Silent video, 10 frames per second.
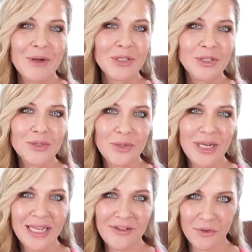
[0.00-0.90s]
I'm also
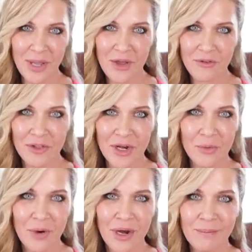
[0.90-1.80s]
doing a giveaway over
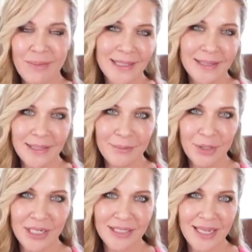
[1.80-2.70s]
there where I'm basically
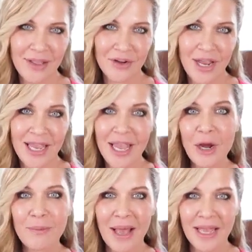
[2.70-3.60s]
putting together a
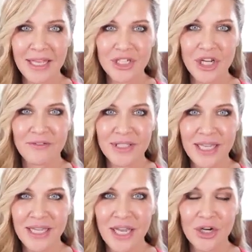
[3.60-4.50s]
care package of
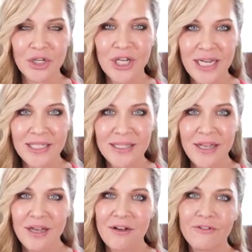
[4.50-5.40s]
skincare goodies
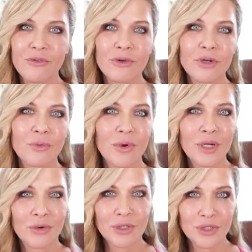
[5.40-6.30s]
for
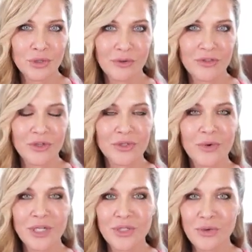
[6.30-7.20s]
one or two of you.
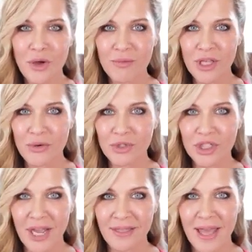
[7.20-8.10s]
So I do hope that you will
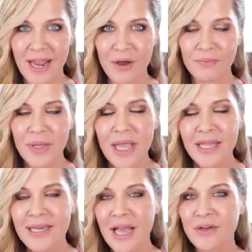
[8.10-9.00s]
check that out.
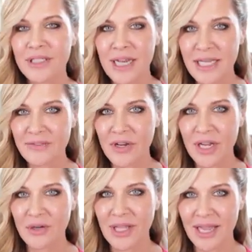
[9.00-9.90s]
Now, today's
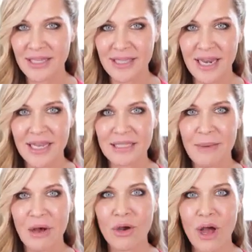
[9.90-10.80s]
video, like I said, is
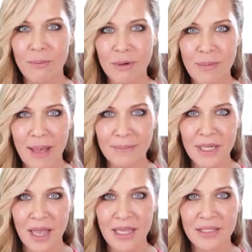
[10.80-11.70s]
about copper
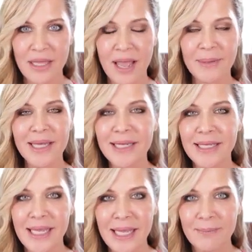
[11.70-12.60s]
peptides. I'm gonna
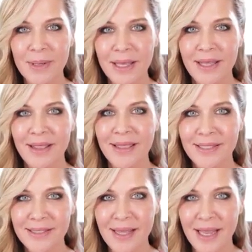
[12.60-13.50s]
keep the
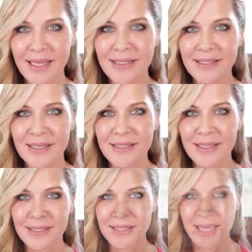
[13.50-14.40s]
science
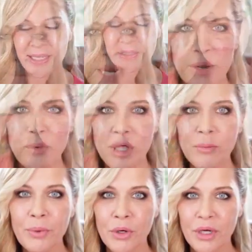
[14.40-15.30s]
succinct, but I
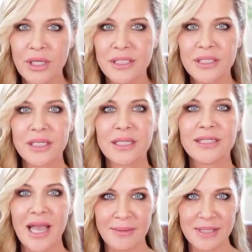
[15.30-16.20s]
will put
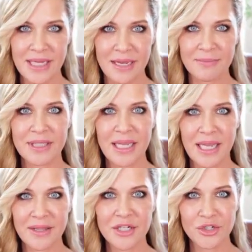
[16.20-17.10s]
timestamps
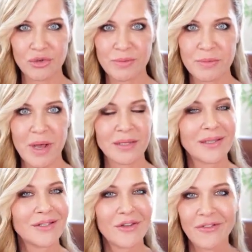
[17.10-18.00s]
in the description
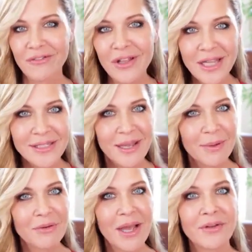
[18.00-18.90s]
box. So if you feel like
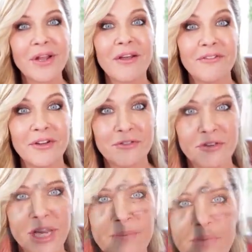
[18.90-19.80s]
skipping around, feel
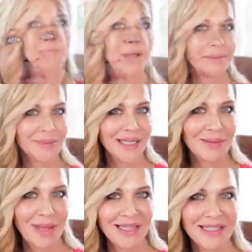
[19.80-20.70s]
free. I'm probably
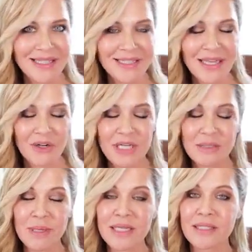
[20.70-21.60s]
gonna make this a
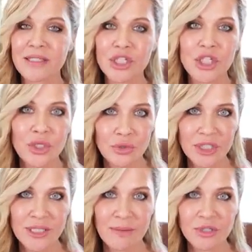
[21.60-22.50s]
series because it's a
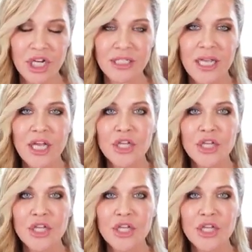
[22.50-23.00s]
huge subject.